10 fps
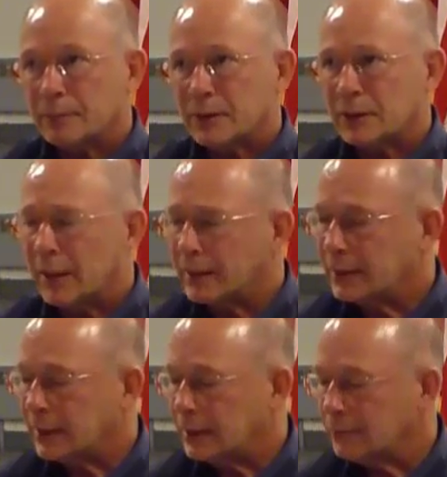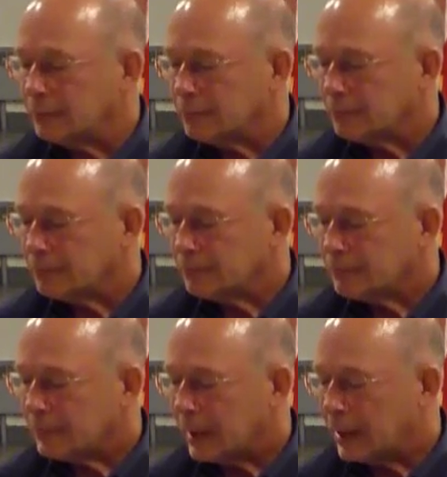It's
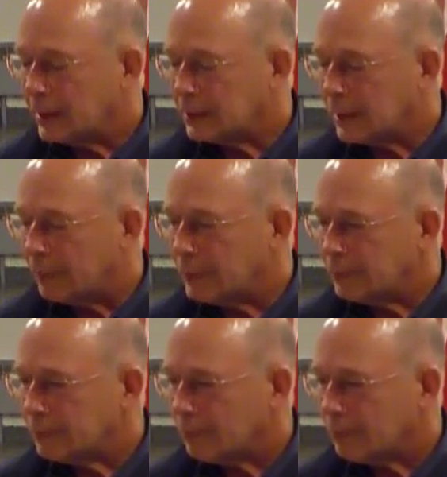1987,